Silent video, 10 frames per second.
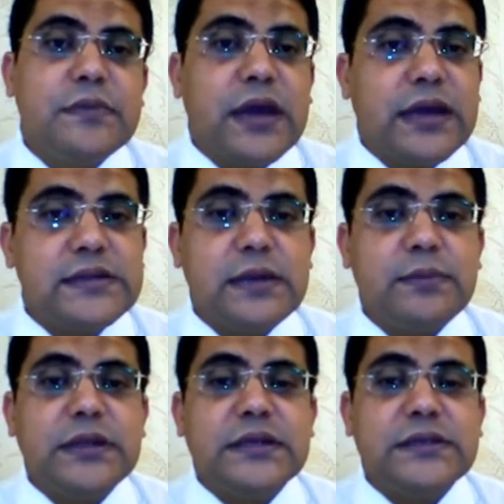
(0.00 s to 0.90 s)
and
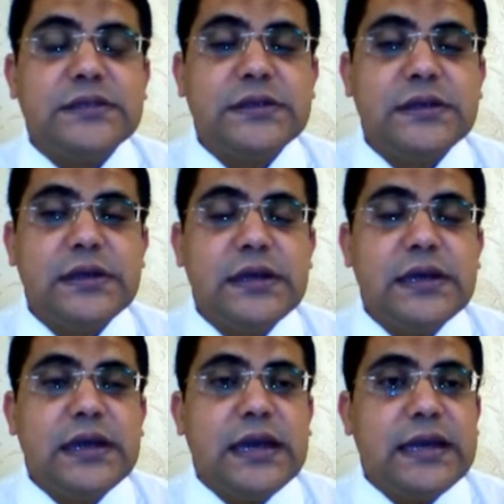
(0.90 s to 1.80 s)
some others.
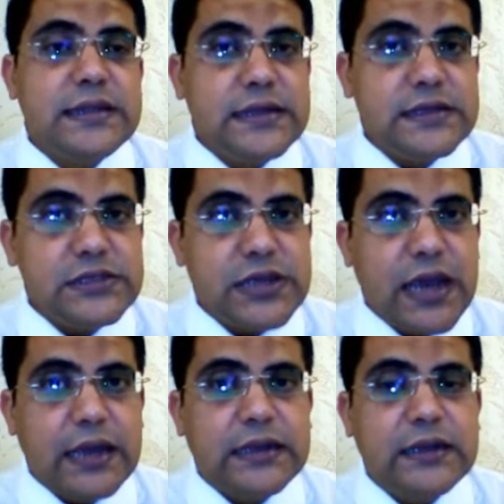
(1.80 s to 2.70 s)
In this
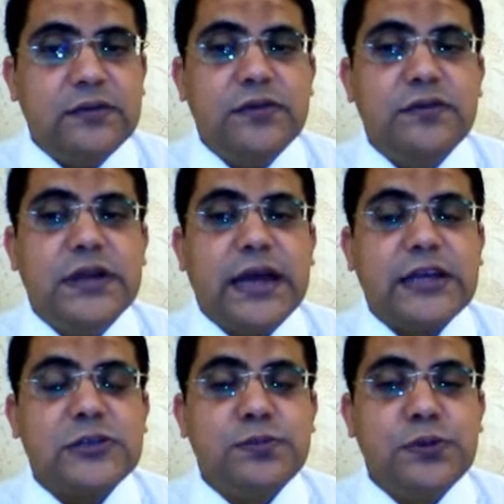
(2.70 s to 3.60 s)
channel, we will
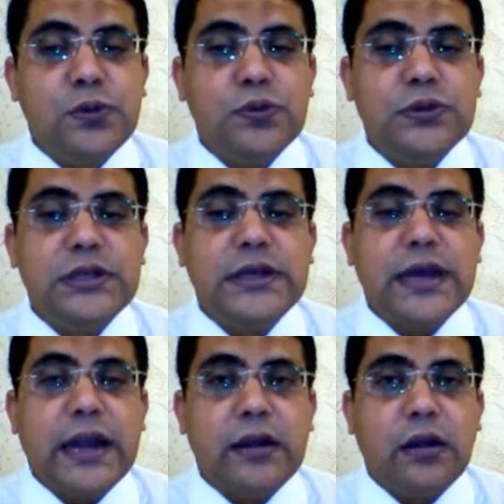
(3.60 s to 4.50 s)
explore the
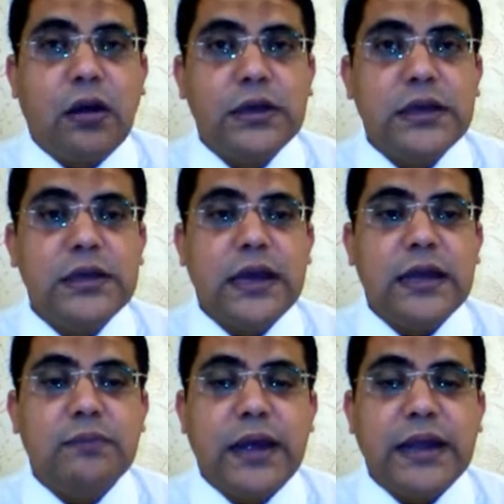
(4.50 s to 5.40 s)
cataloging
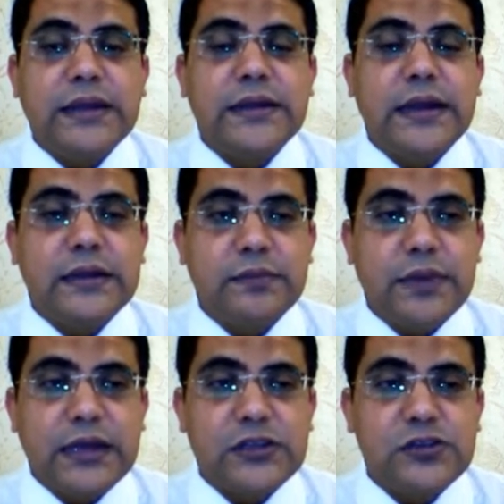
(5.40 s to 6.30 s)
and metadata
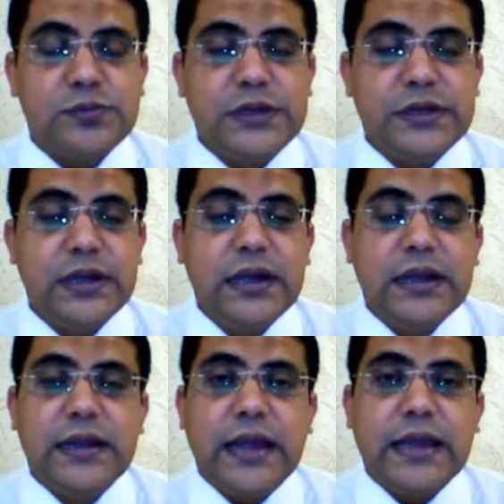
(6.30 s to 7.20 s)
management
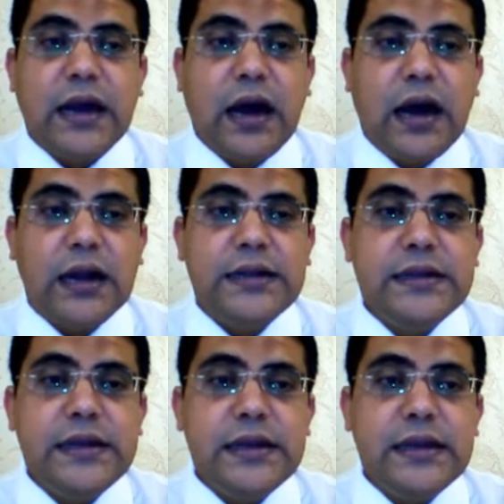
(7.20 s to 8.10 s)
like
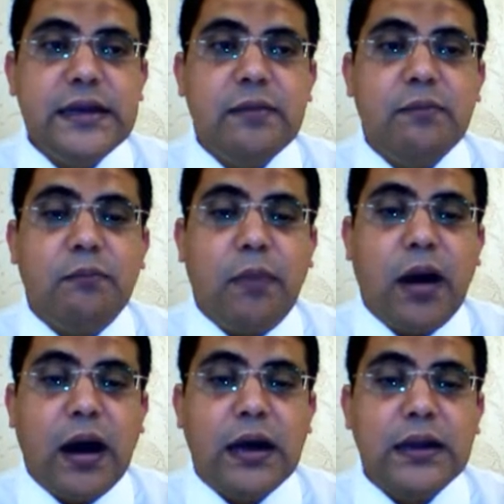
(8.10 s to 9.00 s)
RDA,
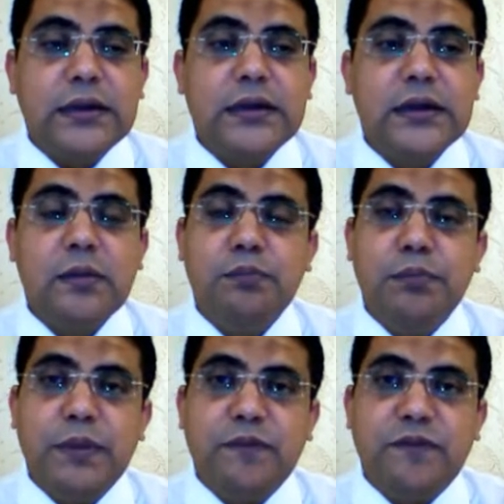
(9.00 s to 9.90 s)
MARC,
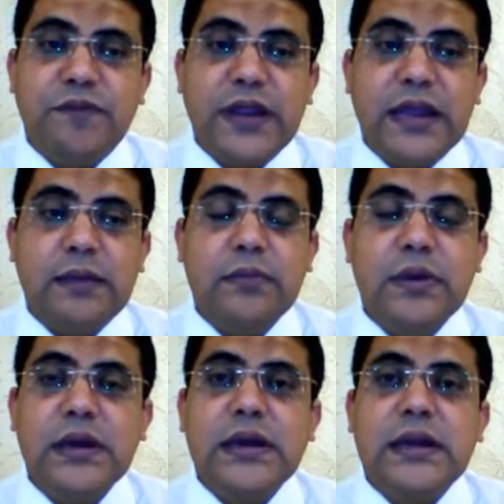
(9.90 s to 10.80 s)
BibFrame,
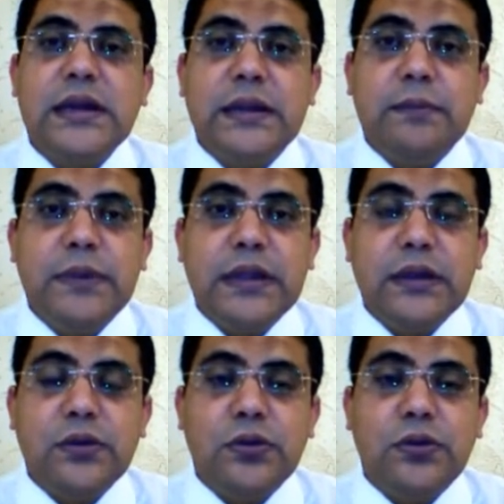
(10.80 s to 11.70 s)

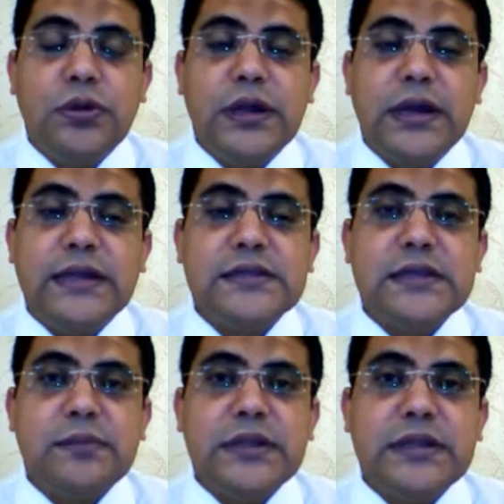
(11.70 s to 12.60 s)
Doubling Core, and
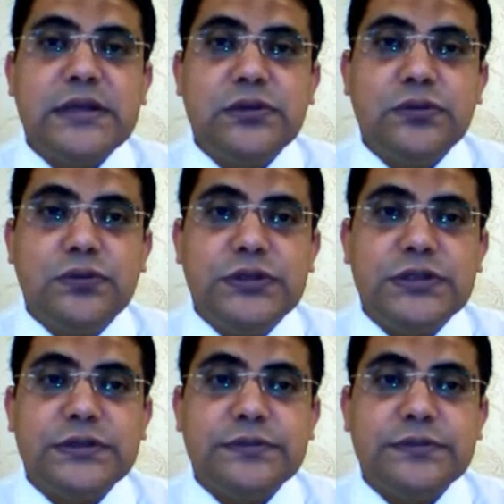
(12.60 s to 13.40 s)
some other tools.